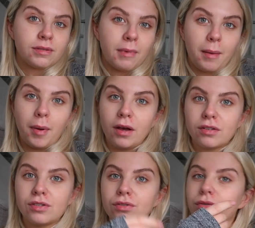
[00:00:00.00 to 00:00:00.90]
just my
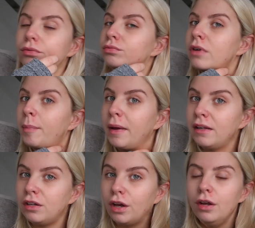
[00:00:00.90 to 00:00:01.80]
personal
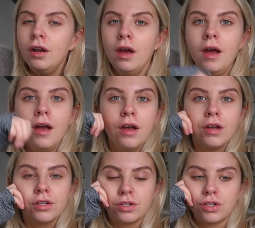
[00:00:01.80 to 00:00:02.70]
opinion.
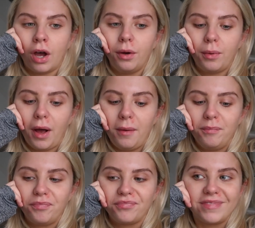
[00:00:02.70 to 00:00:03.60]
So
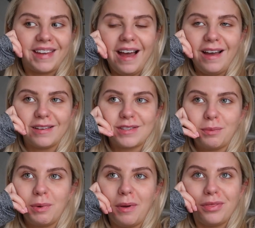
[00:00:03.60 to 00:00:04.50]
yeah,
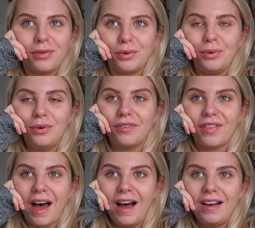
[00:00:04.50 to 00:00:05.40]
so we went through all of
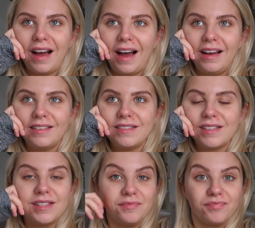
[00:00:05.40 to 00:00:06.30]
that
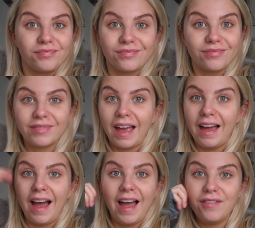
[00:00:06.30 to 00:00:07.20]
and
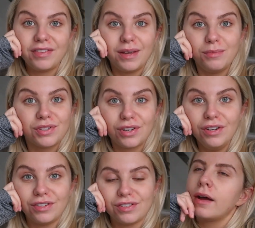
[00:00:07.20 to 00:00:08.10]
everything was
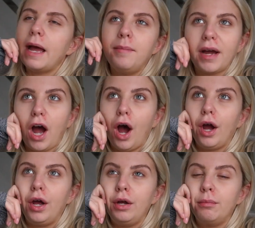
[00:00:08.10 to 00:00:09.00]
good. Came back
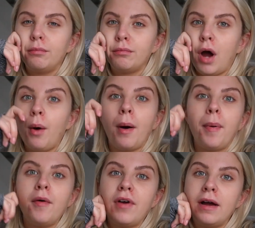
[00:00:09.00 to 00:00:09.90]
home. Oh, I
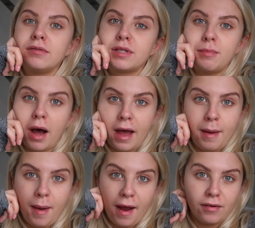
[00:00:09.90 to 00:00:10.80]
popped round
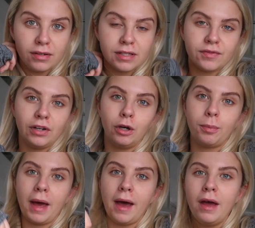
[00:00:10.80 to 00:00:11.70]
my parents for a little
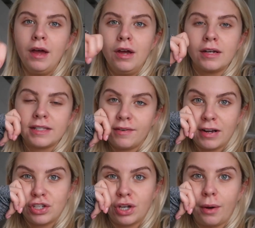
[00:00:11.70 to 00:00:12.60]
bit because they're
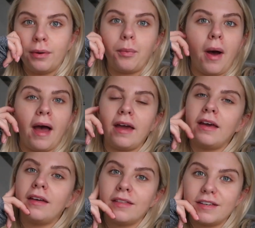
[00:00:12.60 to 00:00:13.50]
actually going
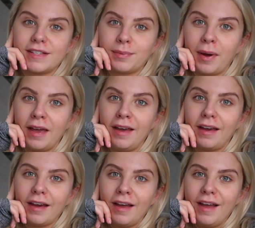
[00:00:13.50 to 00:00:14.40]
away this
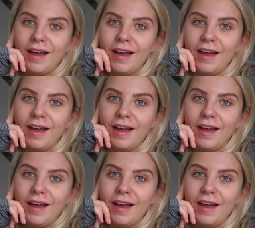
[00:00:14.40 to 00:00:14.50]
week